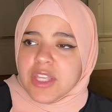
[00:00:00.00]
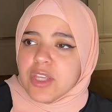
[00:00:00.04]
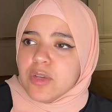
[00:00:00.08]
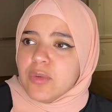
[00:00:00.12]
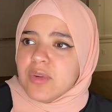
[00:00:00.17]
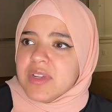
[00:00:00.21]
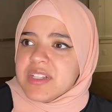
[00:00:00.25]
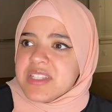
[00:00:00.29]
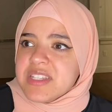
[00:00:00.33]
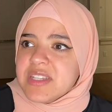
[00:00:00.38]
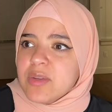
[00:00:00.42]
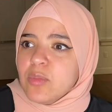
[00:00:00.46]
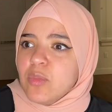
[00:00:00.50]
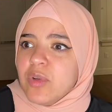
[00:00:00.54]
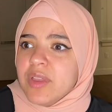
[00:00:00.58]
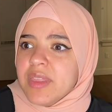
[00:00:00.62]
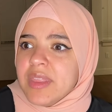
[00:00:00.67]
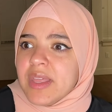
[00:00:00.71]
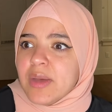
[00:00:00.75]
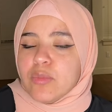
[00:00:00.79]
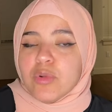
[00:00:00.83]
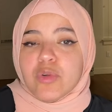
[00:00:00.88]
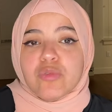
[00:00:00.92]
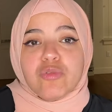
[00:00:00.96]
You want
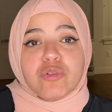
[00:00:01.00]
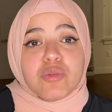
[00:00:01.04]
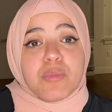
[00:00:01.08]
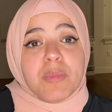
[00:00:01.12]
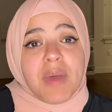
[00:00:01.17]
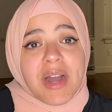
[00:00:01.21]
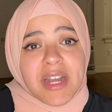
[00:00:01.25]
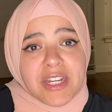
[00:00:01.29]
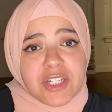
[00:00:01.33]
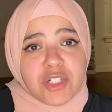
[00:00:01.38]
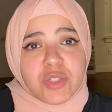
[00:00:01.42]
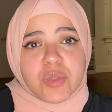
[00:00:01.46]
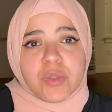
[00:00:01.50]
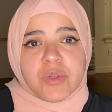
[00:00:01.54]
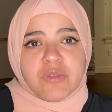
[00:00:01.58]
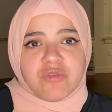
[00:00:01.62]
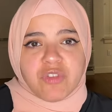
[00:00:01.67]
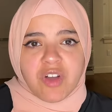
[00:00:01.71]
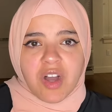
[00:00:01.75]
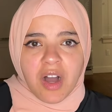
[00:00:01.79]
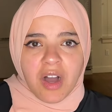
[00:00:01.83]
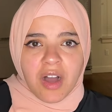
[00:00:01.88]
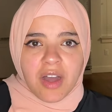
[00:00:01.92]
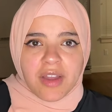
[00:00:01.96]
someone that will remind you
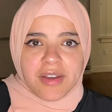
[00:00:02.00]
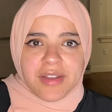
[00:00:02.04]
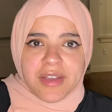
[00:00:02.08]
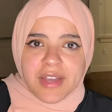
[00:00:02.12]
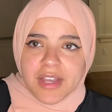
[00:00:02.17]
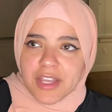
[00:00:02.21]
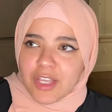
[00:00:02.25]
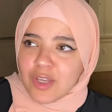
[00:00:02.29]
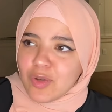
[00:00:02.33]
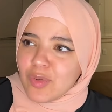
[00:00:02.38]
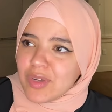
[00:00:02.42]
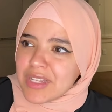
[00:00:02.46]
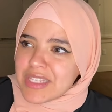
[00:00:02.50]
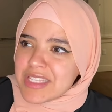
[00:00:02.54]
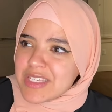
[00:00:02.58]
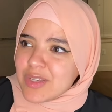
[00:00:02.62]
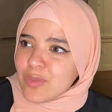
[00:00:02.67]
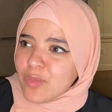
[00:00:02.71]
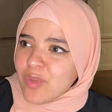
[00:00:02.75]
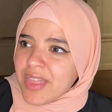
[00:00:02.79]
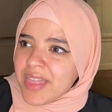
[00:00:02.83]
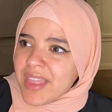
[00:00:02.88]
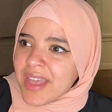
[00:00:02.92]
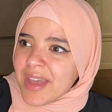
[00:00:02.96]
of God. You want
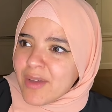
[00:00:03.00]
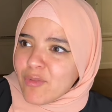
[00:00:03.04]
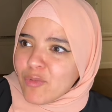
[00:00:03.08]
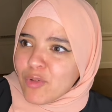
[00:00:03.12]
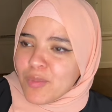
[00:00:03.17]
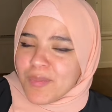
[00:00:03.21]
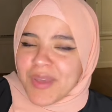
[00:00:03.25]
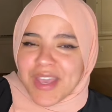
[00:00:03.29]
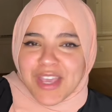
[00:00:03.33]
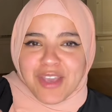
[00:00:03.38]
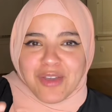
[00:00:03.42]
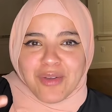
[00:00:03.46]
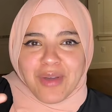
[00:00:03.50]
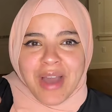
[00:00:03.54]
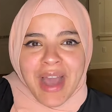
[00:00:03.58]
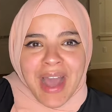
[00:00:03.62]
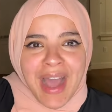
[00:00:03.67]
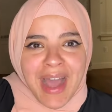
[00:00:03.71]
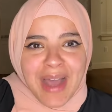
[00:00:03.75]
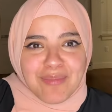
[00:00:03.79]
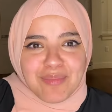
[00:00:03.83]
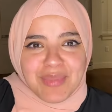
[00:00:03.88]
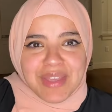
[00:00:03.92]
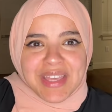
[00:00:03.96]
someone that will make you
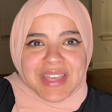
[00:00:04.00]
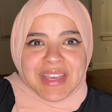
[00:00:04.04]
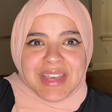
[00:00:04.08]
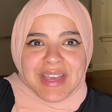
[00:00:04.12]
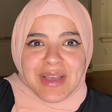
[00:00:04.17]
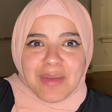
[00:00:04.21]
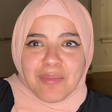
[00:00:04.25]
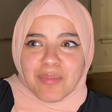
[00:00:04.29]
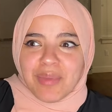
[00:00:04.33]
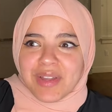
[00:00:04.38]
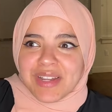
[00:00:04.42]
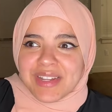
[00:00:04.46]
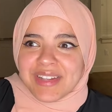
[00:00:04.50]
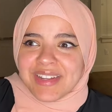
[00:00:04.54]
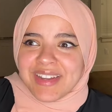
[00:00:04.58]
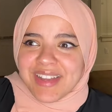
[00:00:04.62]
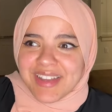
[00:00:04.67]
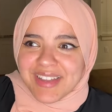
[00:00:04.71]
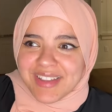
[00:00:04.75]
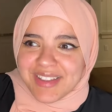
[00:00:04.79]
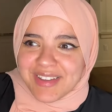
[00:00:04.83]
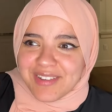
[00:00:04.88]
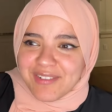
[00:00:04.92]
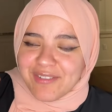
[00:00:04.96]
happy, but
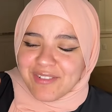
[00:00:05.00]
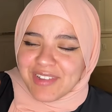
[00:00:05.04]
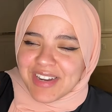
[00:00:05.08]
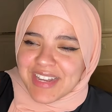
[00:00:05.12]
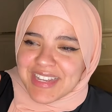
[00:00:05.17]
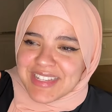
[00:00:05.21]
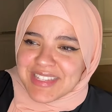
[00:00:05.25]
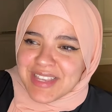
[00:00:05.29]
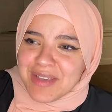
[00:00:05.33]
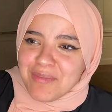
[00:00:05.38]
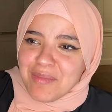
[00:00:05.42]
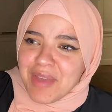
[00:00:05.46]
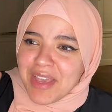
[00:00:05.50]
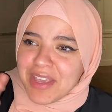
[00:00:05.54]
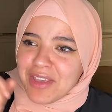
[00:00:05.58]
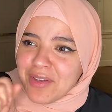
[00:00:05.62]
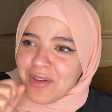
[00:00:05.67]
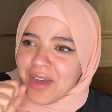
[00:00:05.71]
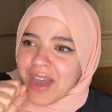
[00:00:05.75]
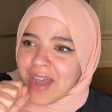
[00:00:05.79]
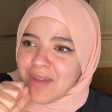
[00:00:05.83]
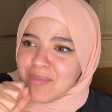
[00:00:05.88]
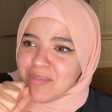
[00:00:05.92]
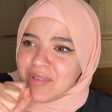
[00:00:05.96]
when I say make
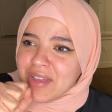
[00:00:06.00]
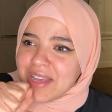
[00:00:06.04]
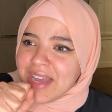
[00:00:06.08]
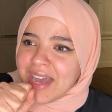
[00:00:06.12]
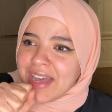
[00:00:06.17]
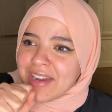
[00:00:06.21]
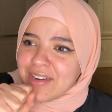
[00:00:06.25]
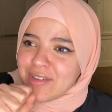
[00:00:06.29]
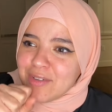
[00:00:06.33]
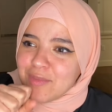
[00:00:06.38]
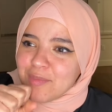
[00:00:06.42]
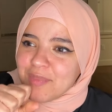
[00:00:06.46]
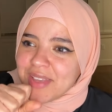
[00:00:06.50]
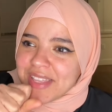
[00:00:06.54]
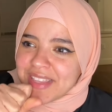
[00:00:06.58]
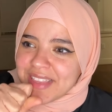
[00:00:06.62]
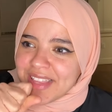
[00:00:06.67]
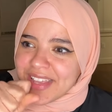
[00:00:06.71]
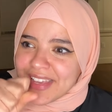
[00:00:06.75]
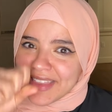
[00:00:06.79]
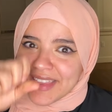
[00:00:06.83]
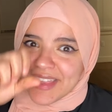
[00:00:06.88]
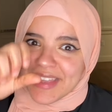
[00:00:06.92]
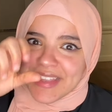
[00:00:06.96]
you happy, I don't mean
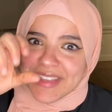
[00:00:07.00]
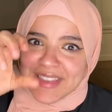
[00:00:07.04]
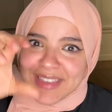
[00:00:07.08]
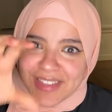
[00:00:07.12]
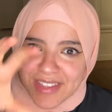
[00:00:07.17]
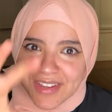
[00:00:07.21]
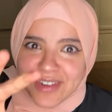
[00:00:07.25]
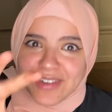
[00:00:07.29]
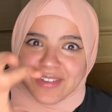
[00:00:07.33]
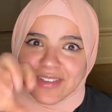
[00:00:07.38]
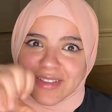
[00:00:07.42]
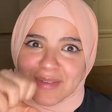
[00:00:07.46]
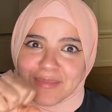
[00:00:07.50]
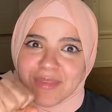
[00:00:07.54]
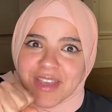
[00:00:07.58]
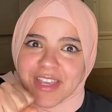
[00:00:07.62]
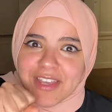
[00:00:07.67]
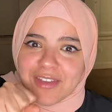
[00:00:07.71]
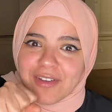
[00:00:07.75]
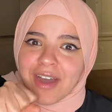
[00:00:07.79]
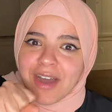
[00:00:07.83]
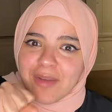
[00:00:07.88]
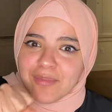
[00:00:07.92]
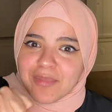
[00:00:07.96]
like they literally
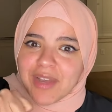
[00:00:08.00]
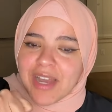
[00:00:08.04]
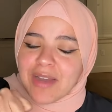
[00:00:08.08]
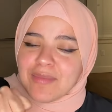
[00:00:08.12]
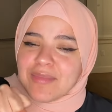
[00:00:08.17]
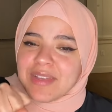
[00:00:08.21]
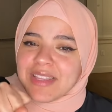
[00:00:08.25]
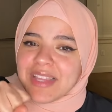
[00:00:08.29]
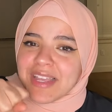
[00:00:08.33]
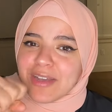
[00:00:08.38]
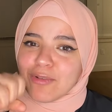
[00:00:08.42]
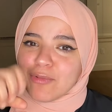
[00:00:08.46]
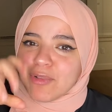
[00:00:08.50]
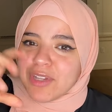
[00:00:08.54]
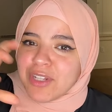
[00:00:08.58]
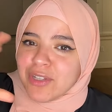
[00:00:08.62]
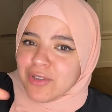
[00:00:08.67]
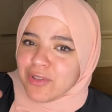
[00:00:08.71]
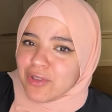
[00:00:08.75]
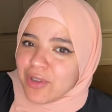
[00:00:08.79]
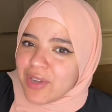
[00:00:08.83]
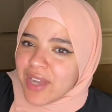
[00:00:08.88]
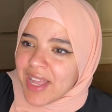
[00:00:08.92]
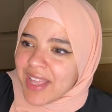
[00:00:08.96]
make you happy. I mean like when
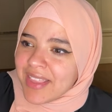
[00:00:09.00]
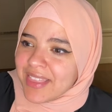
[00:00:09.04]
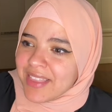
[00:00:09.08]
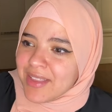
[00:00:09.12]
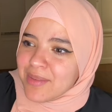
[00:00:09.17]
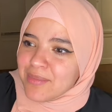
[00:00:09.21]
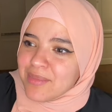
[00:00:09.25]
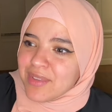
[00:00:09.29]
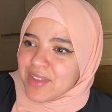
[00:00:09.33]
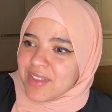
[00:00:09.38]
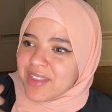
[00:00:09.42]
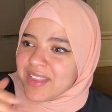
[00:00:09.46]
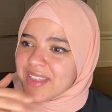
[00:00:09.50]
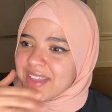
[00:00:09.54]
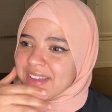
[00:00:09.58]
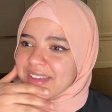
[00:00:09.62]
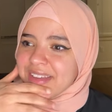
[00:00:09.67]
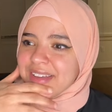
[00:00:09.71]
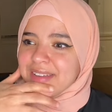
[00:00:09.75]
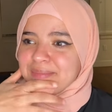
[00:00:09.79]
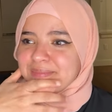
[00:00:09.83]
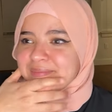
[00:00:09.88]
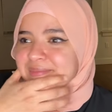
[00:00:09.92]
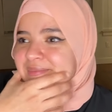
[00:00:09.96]
you look at them, you
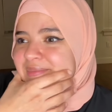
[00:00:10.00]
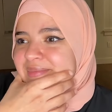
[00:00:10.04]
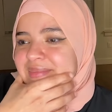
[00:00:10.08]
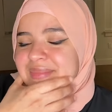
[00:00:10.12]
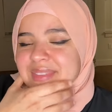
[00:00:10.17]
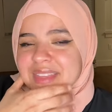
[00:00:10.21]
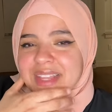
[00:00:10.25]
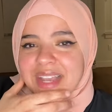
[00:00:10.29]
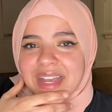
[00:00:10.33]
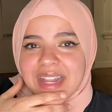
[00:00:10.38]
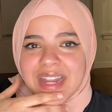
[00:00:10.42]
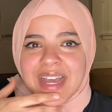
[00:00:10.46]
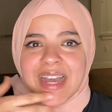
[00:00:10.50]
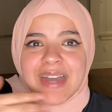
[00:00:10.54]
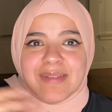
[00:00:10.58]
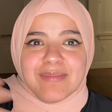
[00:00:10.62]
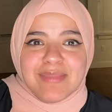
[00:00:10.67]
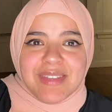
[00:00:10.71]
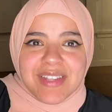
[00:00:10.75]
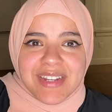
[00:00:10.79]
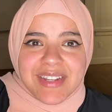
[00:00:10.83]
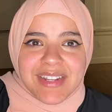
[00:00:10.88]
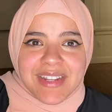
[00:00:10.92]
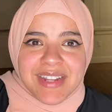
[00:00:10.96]
think,
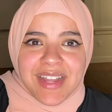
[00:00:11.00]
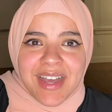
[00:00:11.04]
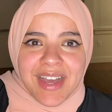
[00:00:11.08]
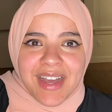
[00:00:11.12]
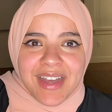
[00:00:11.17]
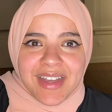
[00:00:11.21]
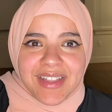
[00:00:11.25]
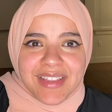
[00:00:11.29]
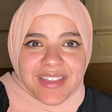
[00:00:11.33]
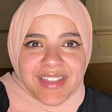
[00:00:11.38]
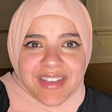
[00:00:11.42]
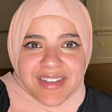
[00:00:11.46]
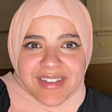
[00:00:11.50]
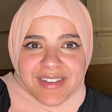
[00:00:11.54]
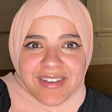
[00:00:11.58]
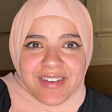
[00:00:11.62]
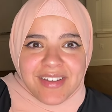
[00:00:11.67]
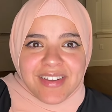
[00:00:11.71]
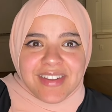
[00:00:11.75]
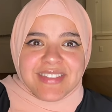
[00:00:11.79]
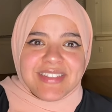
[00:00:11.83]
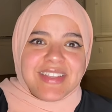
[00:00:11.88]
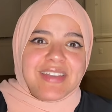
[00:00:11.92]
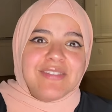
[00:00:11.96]
Alhamdulillah, like
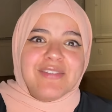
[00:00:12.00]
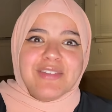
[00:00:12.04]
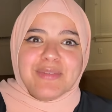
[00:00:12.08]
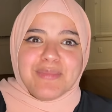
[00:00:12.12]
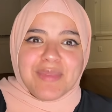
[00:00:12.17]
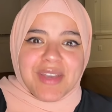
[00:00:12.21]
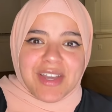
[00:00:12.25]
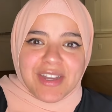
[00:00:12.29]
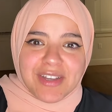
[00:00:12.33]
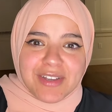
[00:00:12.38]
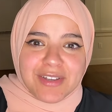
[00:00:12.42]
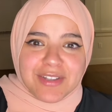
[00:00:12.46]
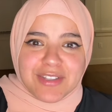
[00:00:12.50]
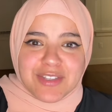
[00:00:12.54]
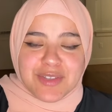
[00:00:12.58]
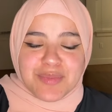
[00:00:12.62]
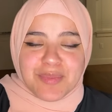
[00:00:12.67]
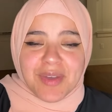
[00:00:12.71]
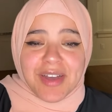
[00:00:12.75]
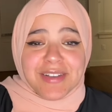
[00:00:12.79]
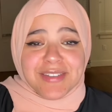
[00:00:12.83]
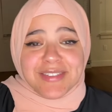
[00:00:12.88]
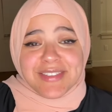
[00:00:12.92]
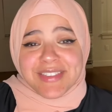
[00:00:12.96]
God has given me a good
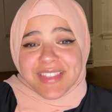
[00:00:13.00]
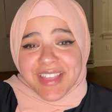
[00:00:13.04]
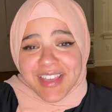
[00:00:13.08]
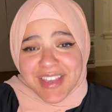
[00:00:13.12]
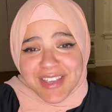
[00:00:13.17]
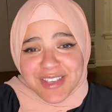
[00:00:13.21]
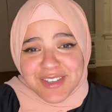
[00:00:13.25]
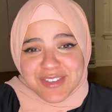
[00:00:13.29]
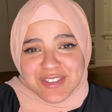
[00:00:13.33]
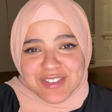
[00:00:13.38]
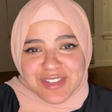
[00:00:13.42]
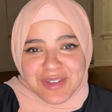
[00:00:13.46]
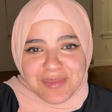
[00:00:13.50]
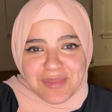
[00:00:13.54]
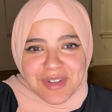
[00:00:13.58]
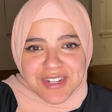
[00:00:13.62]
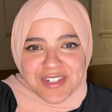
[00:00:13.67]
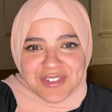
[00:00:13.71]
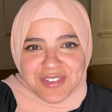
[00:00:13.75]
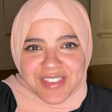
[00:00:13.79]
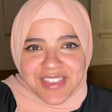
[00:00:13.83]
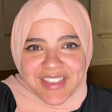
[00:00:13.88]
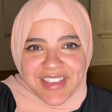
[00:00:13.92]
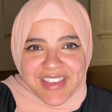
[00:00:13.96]
spouse. Thank you so
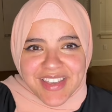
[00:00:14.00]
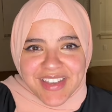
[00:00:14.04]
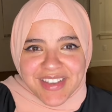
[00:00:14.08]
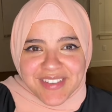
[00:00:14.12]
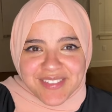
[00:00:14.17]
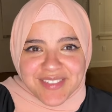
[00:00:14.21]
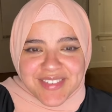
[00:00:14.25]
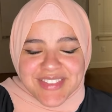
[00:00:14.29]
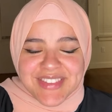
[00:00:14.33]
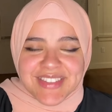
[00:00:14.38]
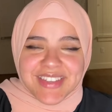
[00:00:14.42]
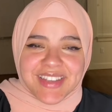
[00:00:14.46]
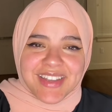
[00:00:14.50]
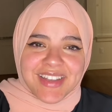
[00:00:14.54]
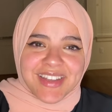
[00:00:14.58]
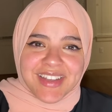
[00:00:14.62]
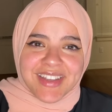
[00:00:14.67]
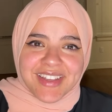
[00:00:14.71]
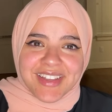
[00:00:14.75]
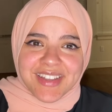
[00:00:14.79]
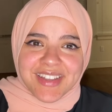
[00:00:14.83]
much for the gifts.